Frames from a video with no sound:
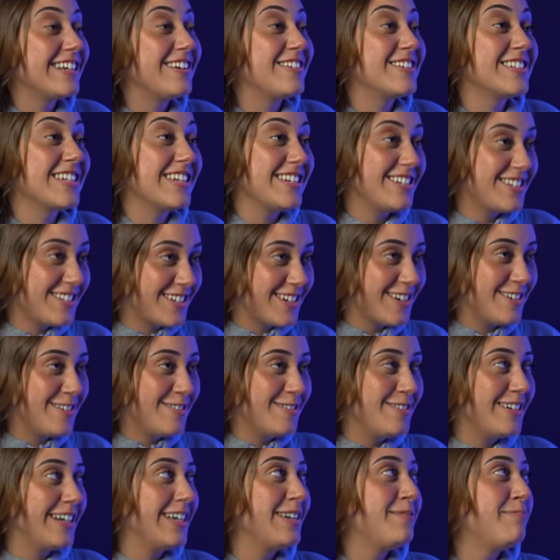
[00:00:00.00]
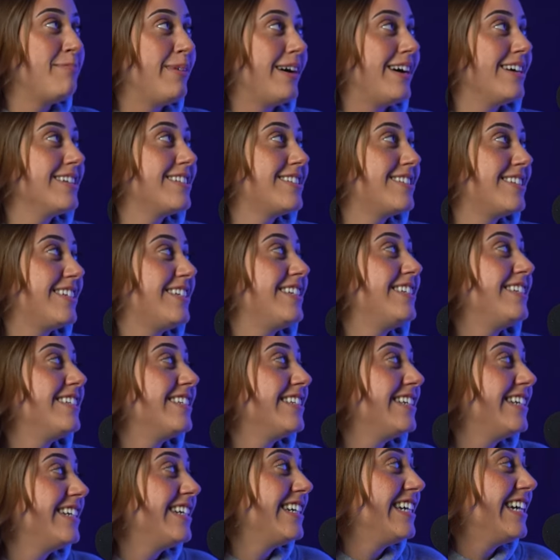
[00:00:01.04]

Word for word: I was at a show in Boston,